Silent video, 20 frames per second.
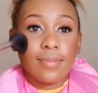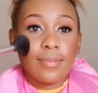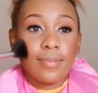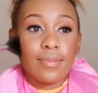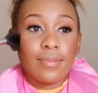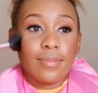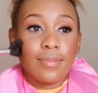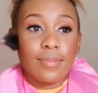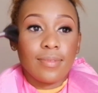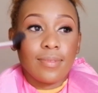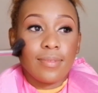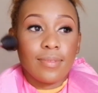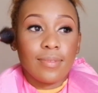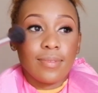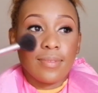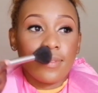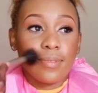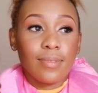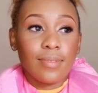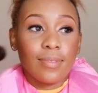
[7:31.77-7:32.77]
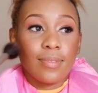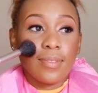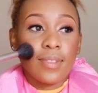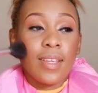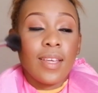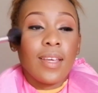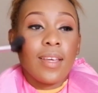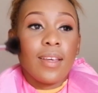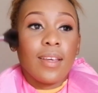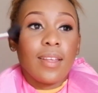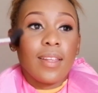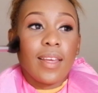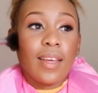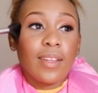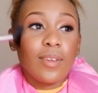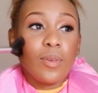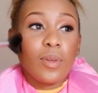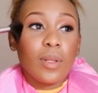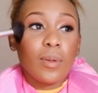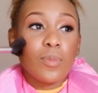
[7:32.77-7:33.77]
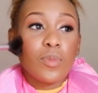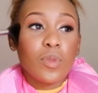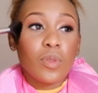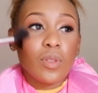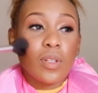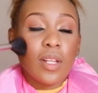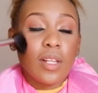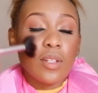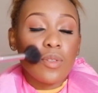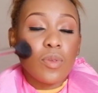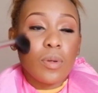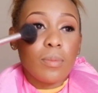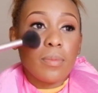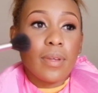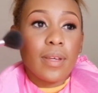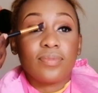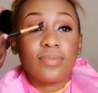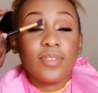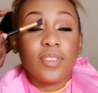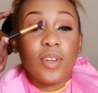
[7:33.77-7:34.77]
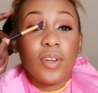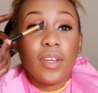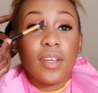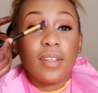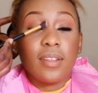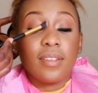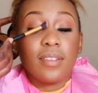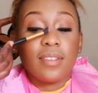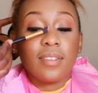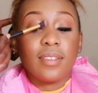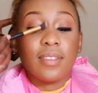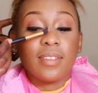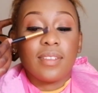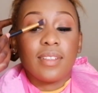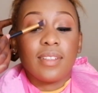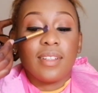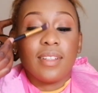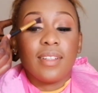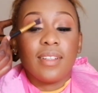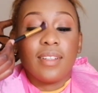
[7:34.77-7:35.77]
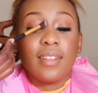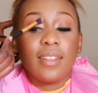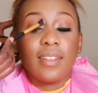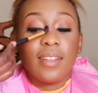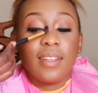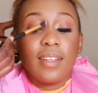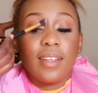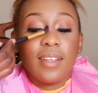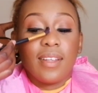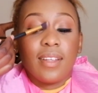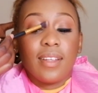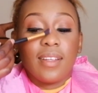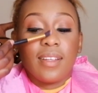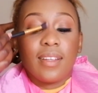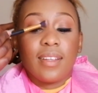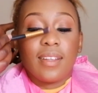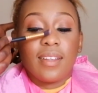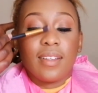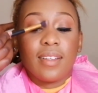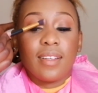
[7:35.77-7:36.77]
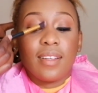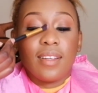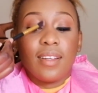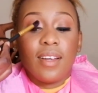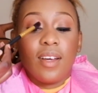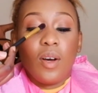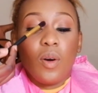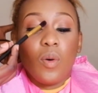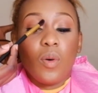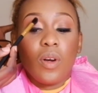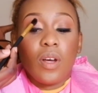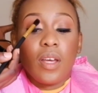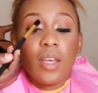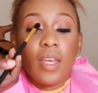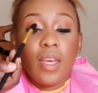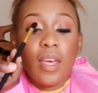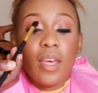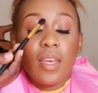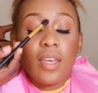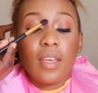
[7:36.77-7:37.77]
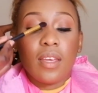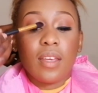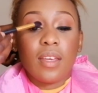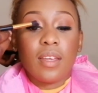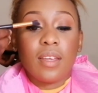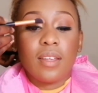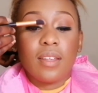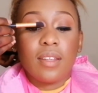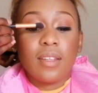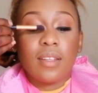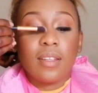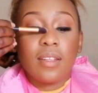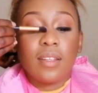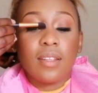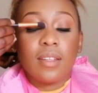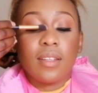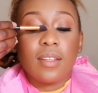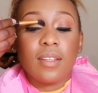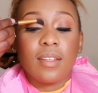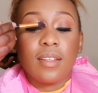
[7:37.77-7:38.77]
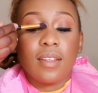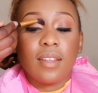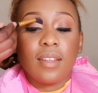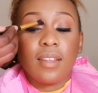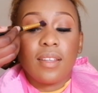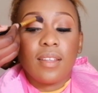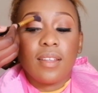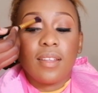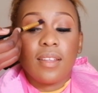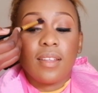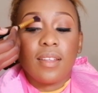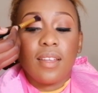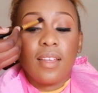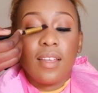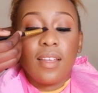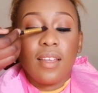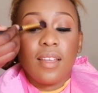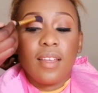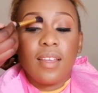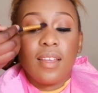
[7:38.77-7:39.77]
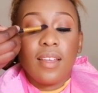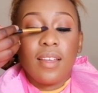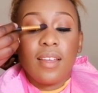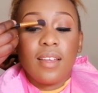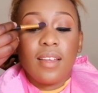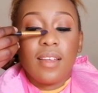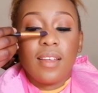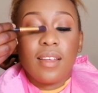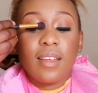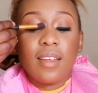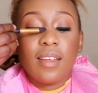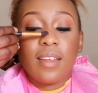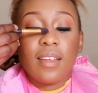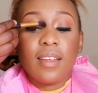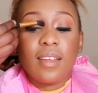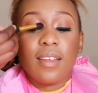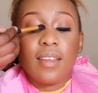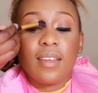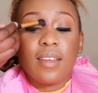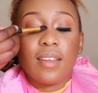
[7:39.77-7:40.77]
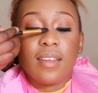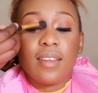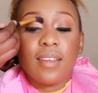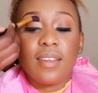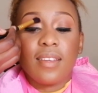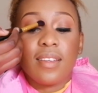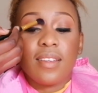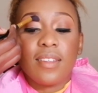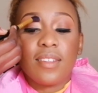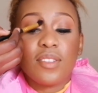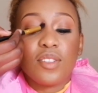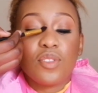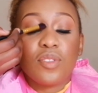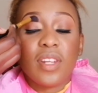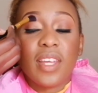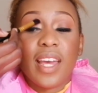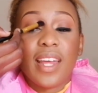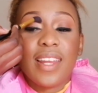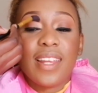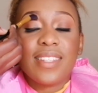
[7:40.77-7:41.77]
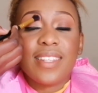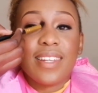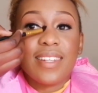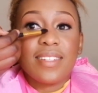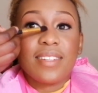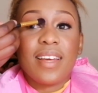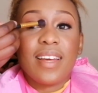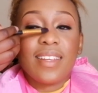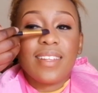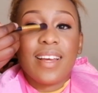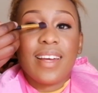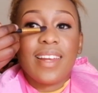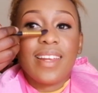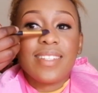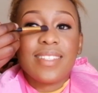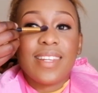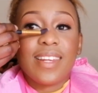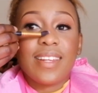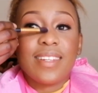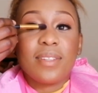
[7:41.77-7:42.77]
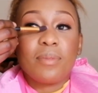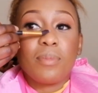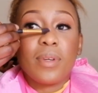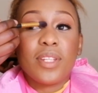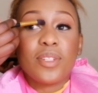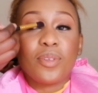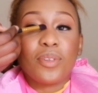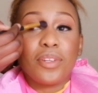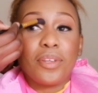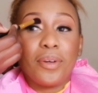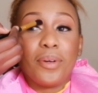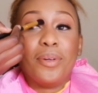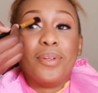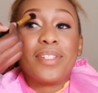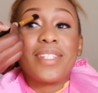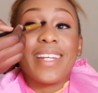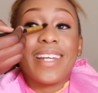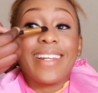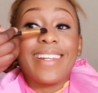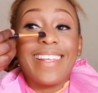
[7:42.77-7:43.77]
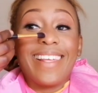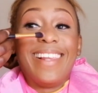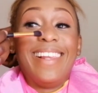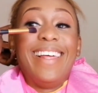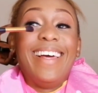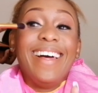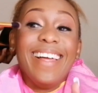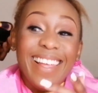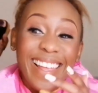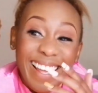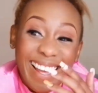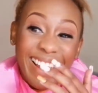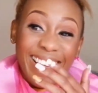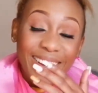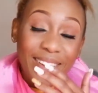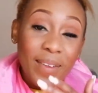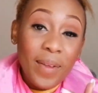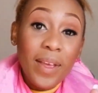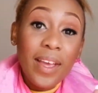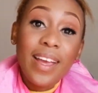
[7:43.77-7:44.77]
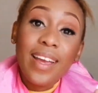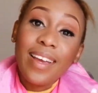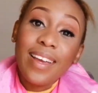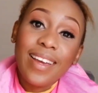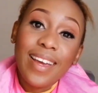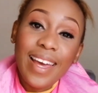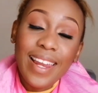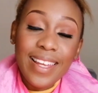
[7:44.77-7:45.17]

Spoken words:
it would have taken quite some time, and we were working with limited time. So this is what I do to just create an illusion that I have contoured someone's face by just using a